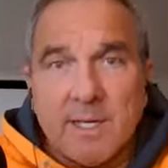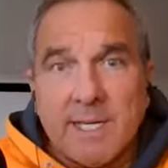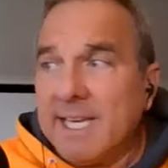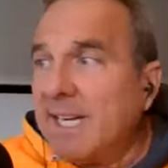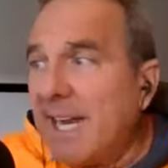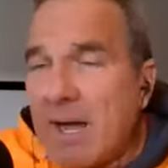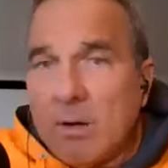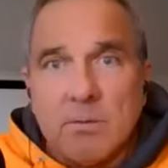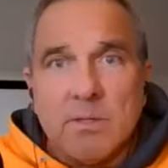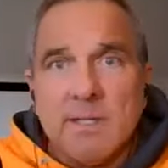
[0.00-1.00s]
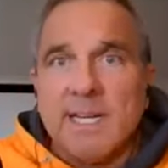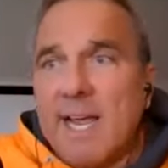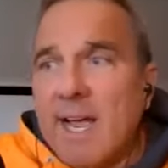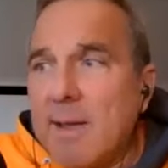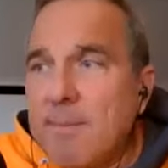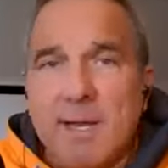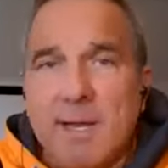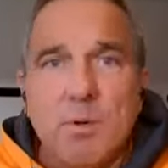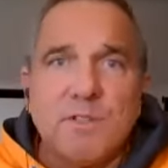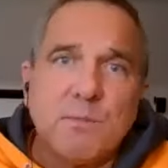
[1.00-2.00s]
Get it out, let a guy make a
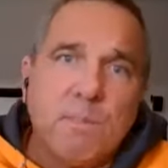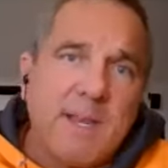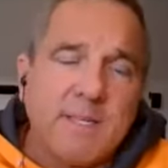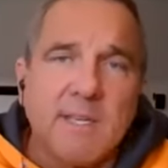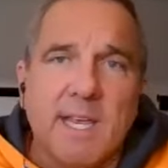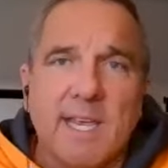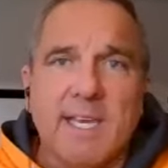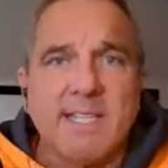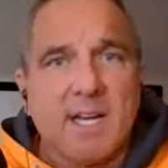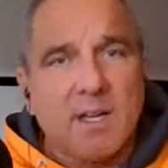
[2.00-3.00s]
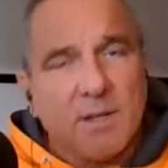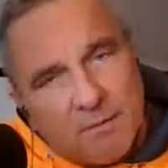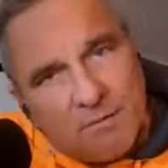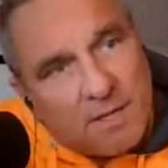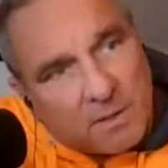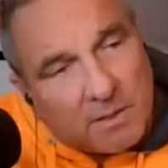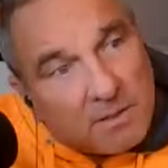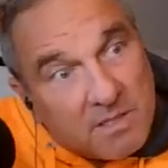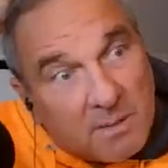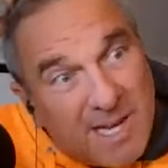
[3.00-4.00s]
move in space, and get it down the field.
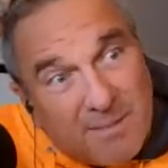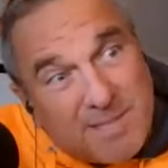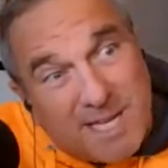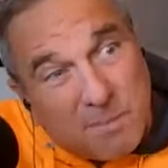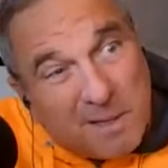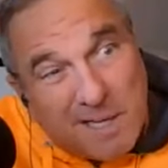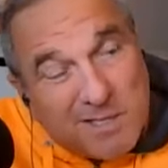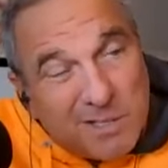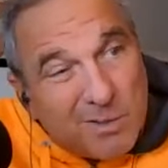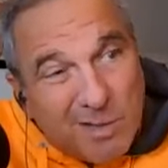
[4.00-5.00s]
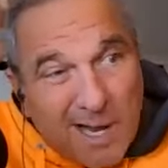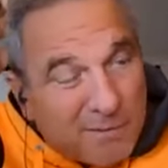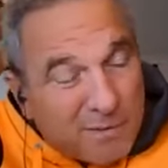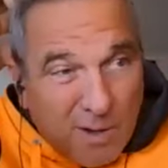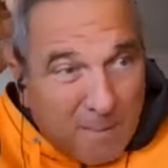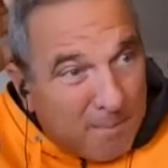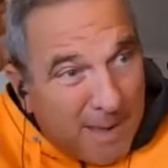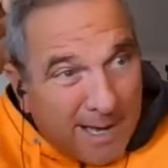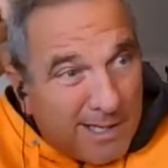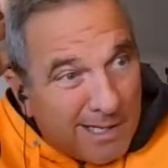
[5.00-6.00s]
Sometimes that's because you don't have a drop
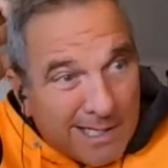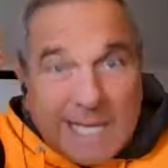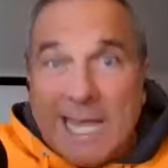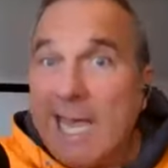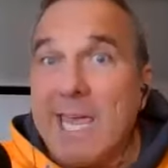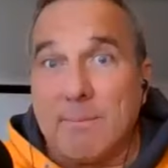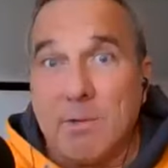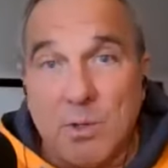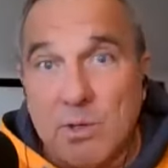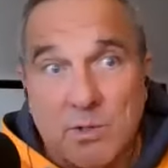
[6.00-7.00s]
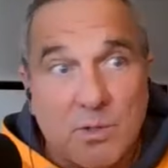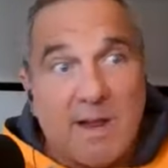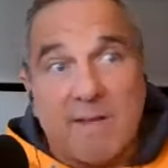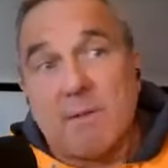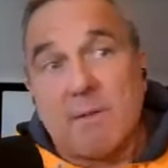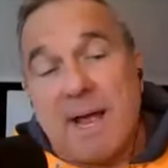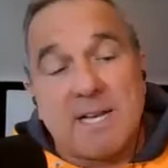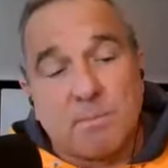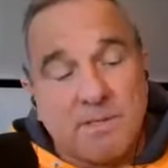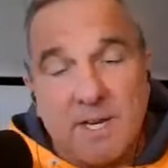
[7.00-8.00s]
back game. You either don't have the
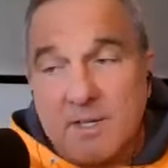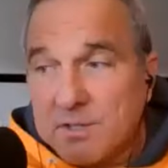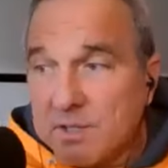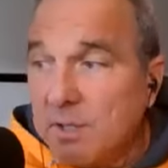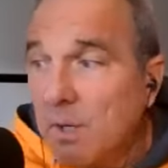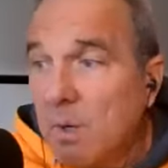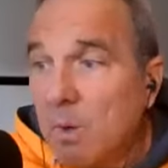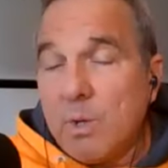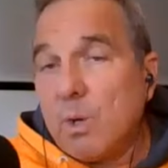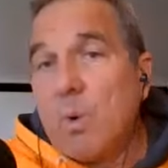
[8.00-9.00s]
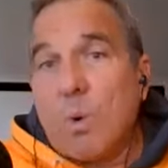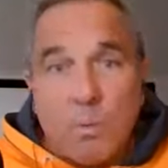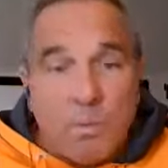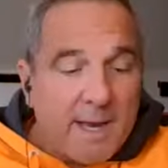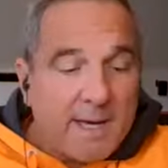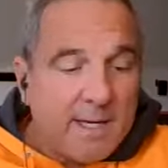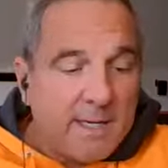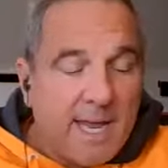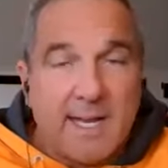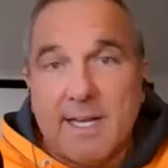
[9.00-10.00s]
pass protection or your quarterback
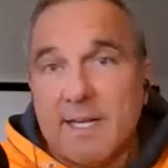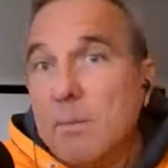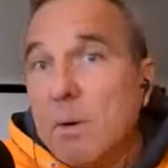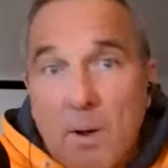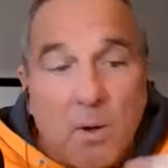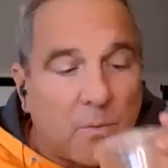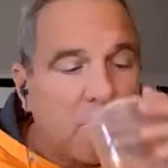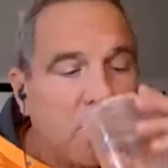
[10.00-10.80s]
can't hit them, or both.